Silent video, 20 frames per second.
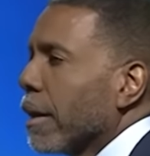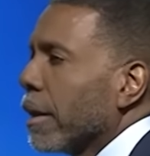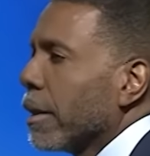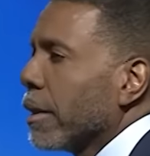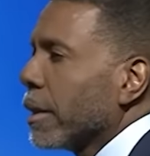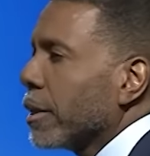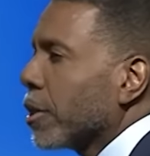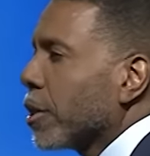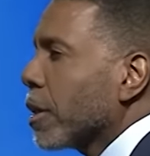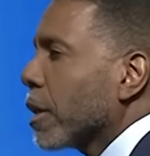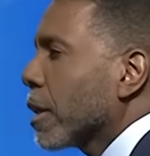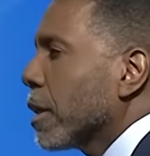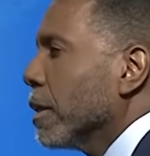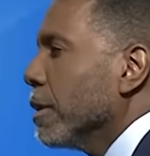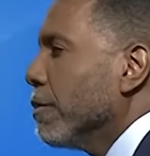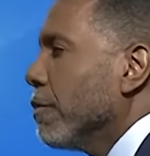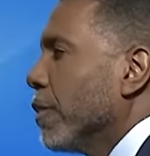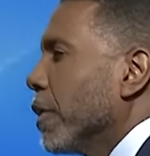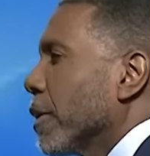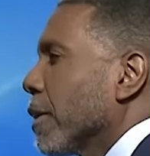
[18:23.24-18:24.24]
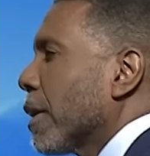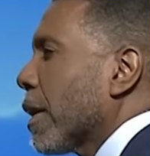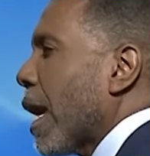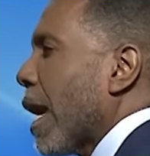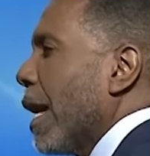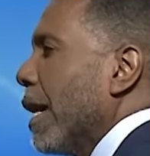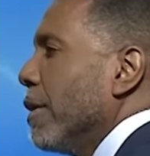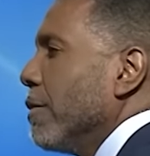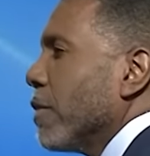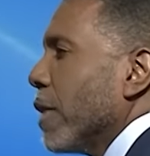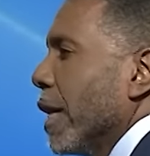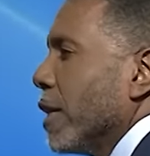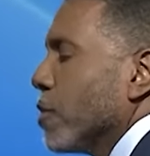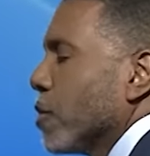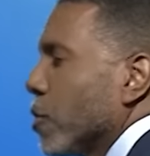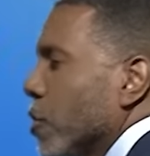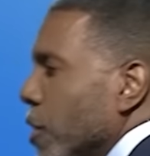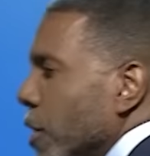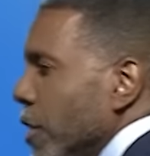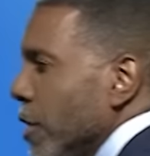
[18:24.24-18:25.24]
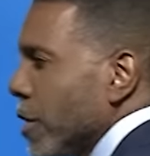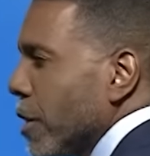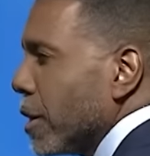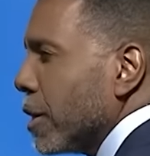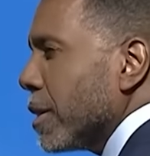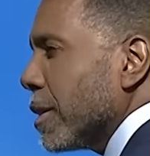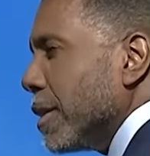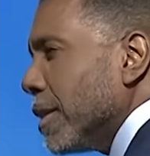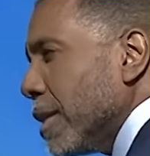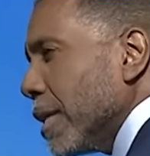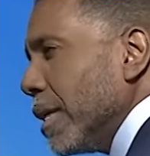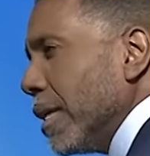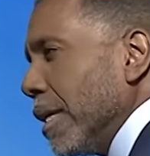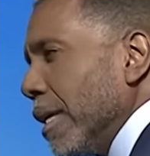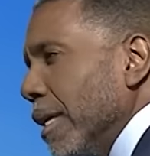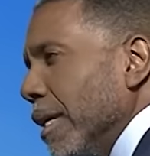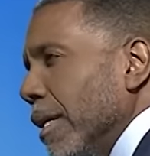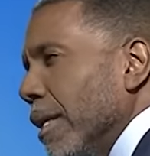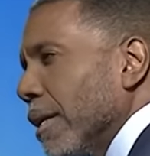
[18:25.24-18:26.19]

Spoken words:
They should live their lives as Jesus did.